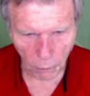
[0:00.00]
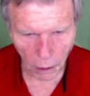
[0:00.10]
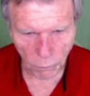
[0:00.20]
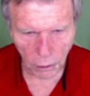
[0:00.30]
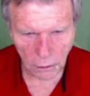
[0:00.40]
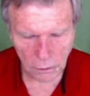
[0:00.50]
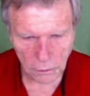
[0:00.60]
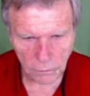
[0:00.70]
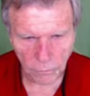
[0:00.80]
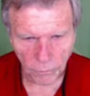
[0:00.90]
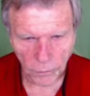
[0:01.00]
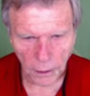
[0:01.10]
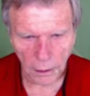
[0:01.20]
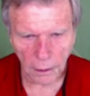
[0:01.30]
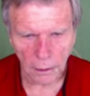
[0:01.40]
Barbara.
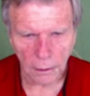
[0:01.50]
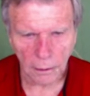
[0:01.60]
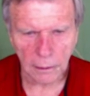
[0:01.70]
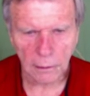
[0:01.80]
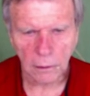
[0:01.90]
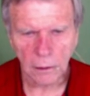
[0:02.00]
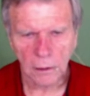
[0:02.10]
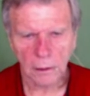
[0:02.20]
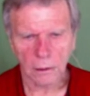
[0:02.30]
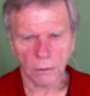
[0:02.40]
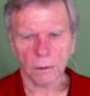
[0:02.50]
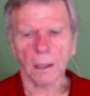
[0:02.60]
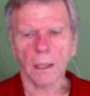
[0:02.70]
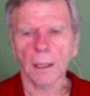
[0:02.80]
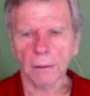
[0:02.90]
And
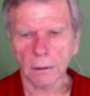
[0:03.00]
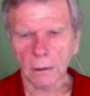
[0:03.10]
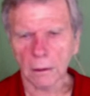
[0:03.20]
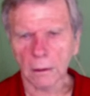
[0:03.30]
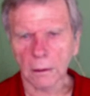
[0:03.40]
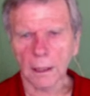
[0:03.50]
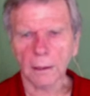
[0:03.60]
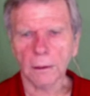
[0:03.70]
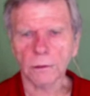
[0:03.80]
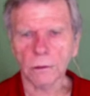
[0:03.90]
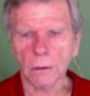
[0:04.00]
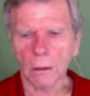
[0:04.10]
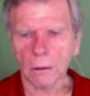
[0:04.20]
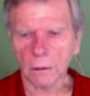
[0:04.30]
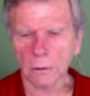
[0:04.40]
okay, glad that you
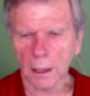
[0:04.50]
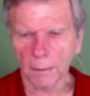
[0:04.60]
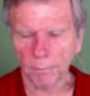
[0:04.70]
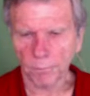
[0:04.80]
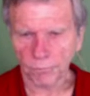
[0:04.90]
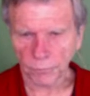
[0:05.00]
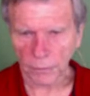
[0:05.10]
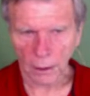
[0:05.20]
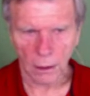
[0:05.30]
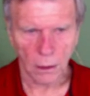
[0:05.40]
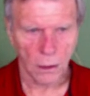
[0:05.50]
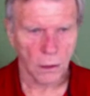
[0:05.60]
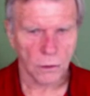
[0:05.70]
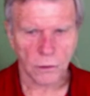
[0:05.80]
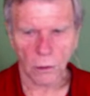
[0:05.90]
all could come.
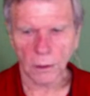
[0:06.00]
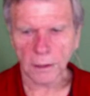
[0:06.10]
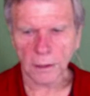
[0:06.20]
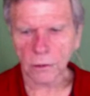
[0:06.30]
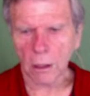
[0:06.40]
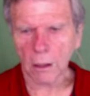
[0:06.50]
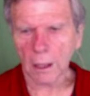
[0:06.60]
So let's talk